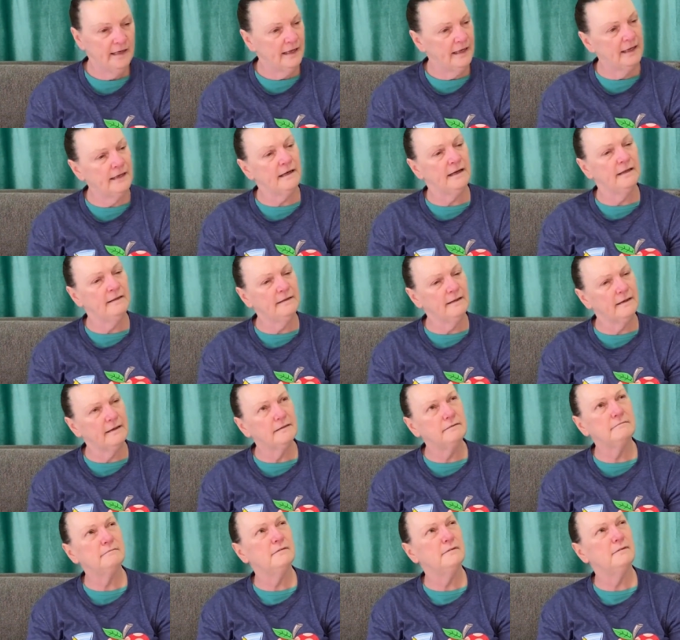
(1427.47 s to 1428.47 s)
and i
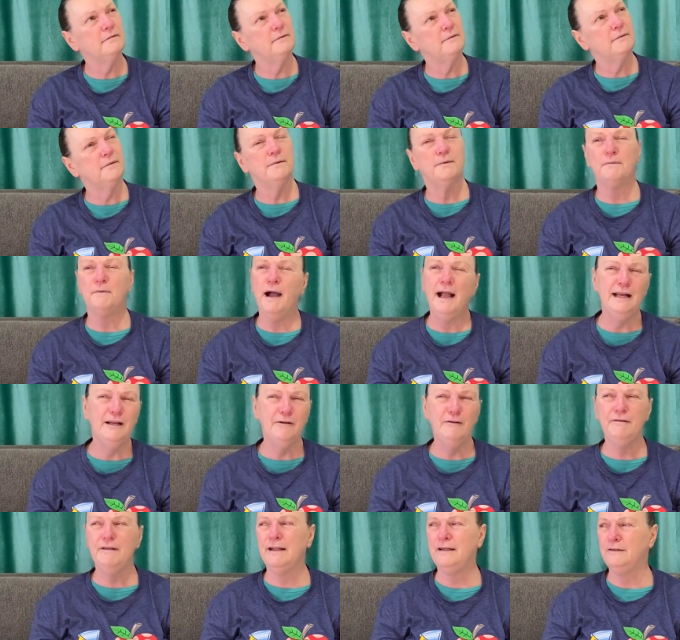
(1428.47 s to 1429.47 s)
thought why
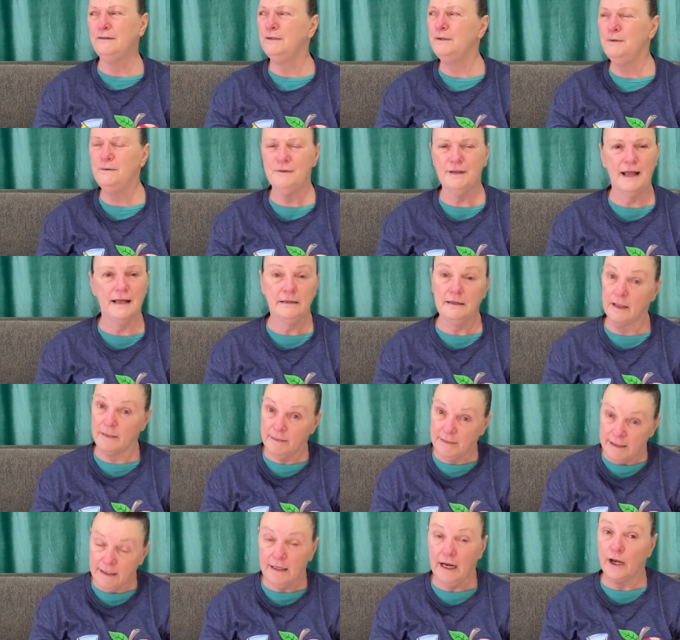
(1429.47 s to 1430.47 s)
do they do that and
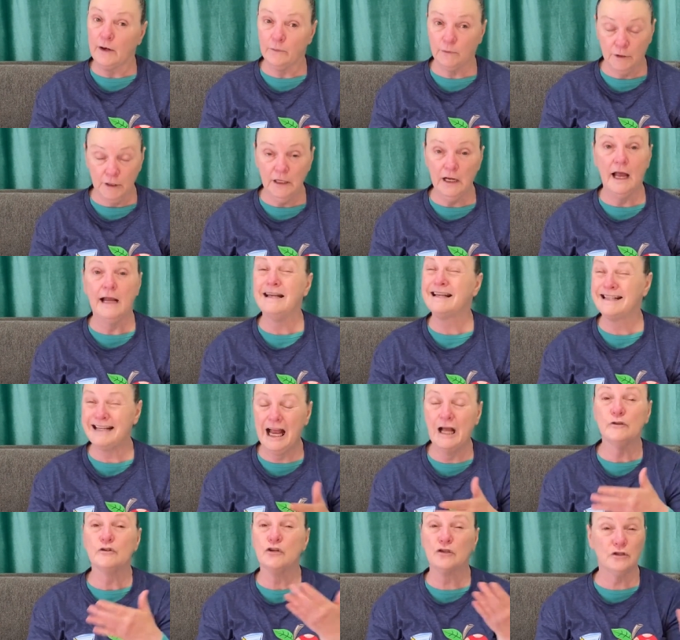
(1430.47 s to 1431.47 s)
then i realized
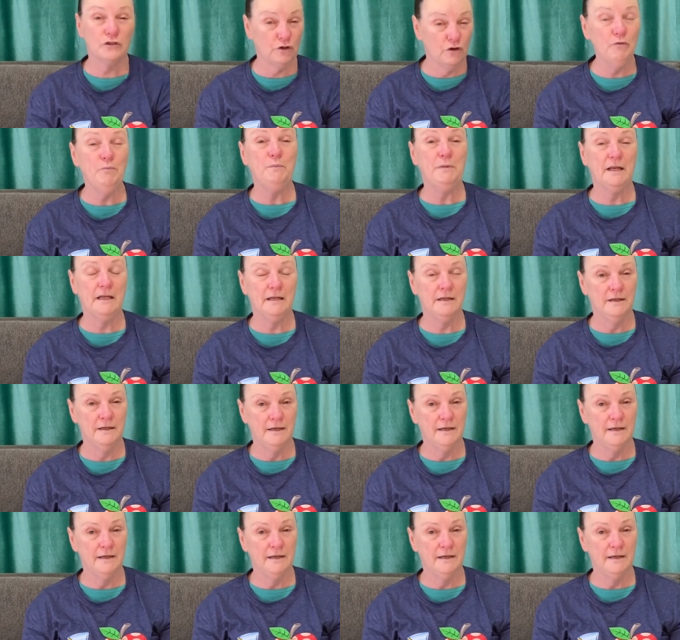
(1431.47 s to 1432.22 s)
how stupid